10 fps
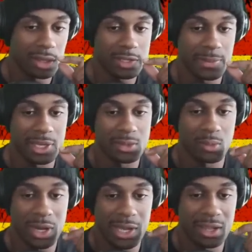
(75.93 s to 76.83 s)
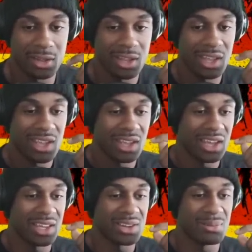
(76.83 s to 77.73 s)
This man's wild.
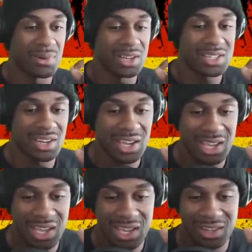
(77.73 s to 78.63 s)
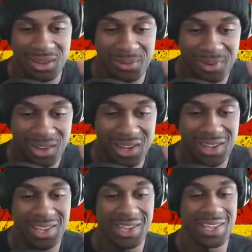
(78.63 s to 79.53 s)
A Little Monster, aka Little Boy.
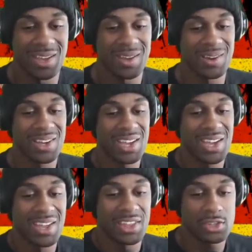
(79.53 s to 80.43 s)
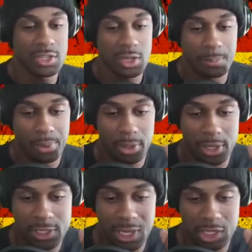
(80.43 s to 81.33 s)
Yo,
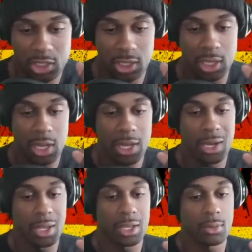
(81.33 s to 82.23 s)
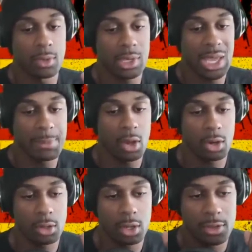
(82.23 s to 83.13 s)
this actually came out
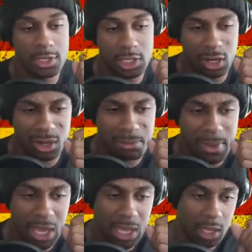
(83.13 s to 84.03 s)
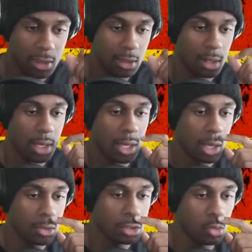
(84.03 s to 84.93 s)
earlier this year in May.
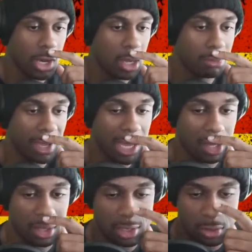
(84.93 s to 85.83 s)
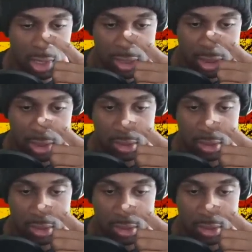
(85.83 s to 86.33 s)
That was a while back. That's crazy.